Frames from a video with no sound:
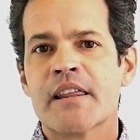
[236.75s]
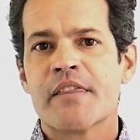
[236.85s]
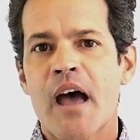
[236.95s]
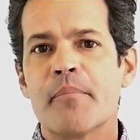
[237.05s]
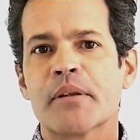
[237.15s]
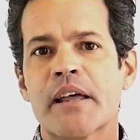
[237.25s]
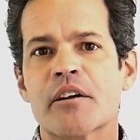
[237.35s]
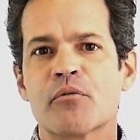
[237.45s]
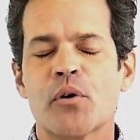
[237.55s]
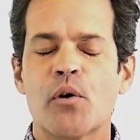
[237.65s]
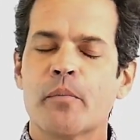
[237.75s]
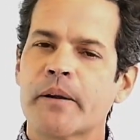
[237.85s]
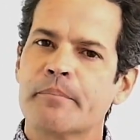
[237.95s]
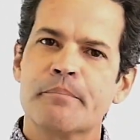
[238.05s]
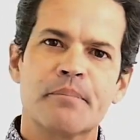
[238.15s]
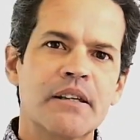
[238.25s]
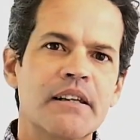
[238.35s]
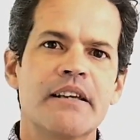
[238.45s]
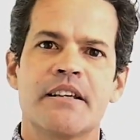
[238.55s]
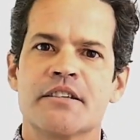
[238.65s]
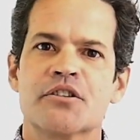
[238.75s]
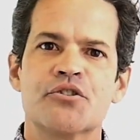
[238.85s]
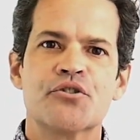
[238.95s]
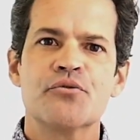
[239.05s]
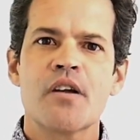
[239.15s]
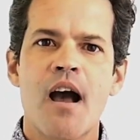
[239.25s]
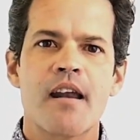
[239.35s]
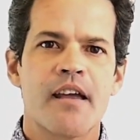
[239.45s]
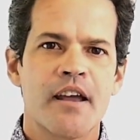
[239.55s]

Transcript: that play a role, but please do not